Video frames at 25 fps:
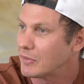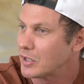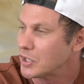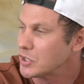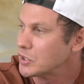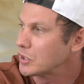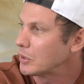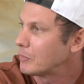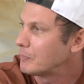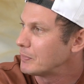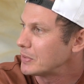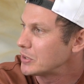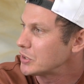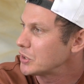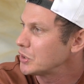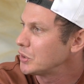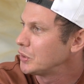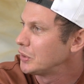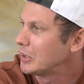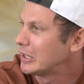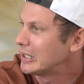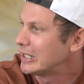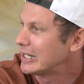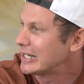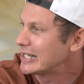those
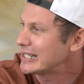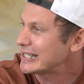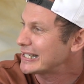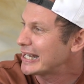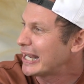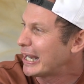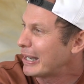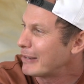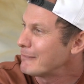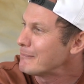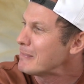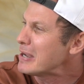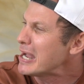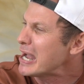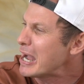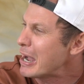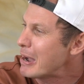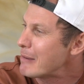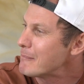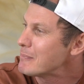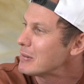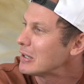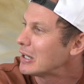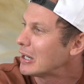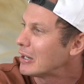opportunities came
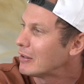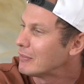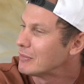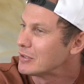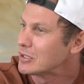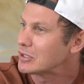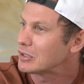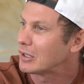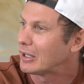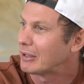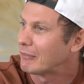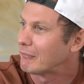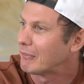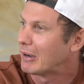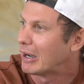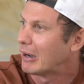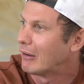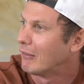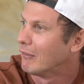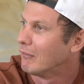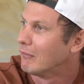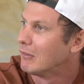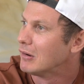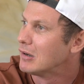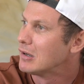up, I was like,
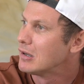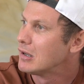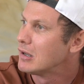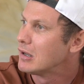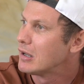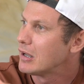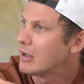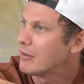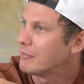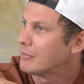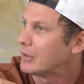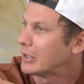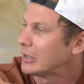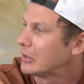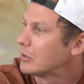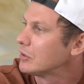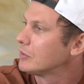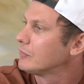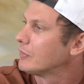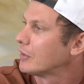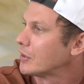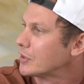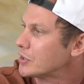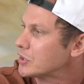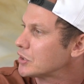well, if I
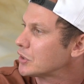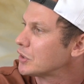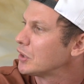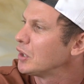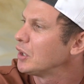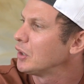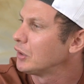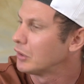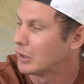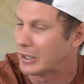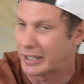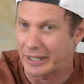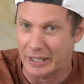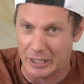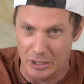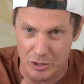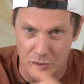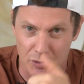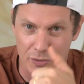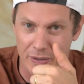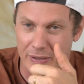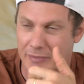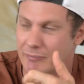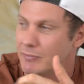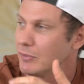do those good, I can
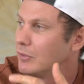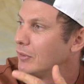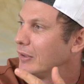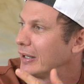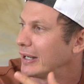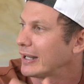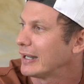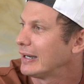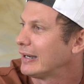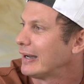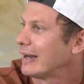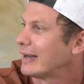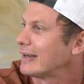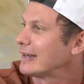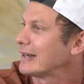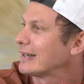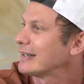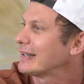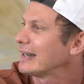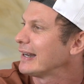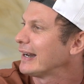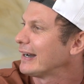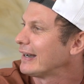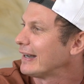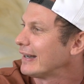travel, I can
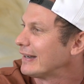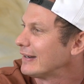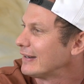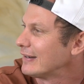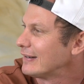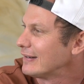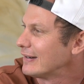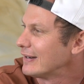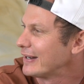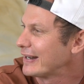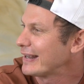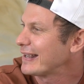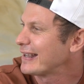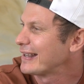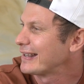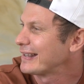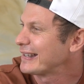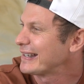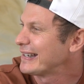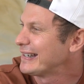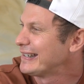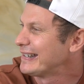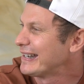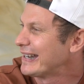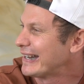entertain, and I can
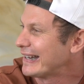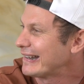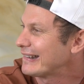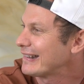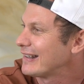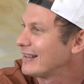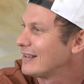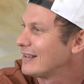connect.